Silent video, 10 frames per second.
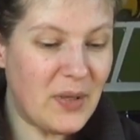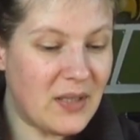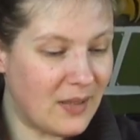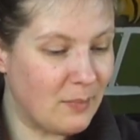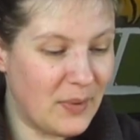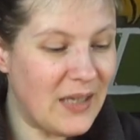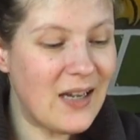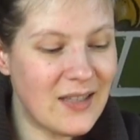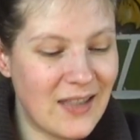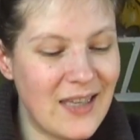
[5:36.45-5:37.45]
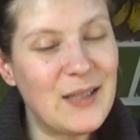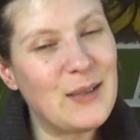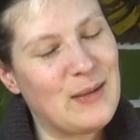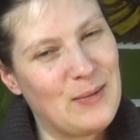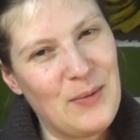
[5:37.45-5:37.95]
because this
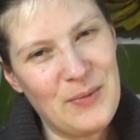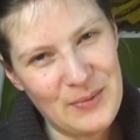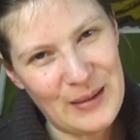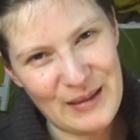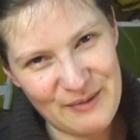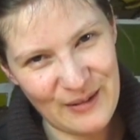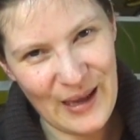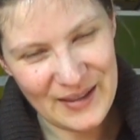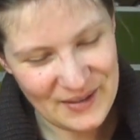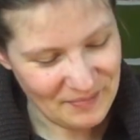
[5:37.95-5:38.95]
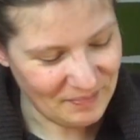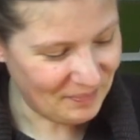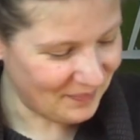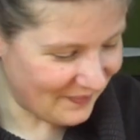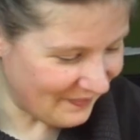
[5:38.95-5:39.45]
is really flat.
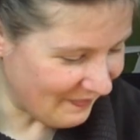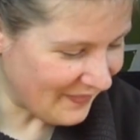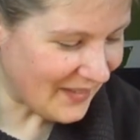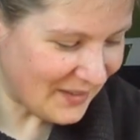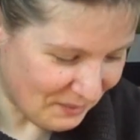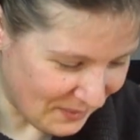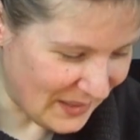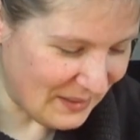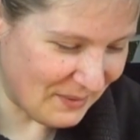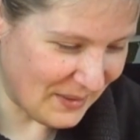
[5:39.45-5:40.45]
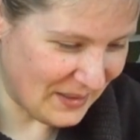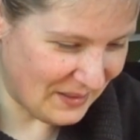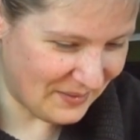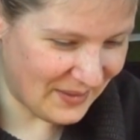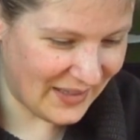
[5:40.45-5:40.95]
Really,
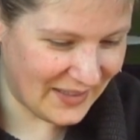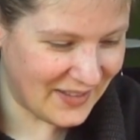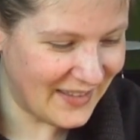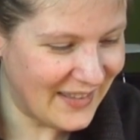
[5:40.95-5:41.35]
really flat.